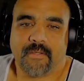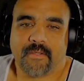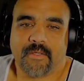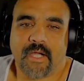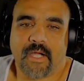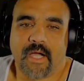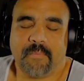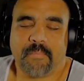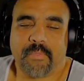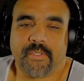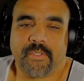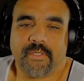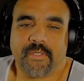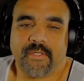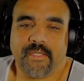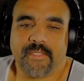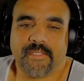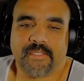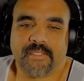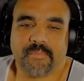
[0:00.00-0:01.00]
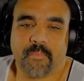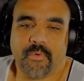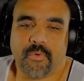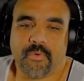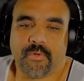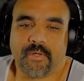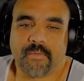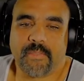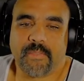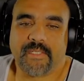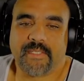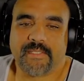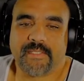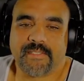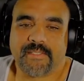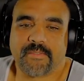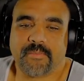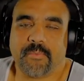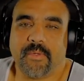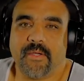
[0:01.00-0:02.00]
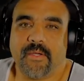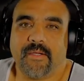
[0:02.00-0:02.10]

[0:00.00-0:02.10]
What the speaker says: Copper is more because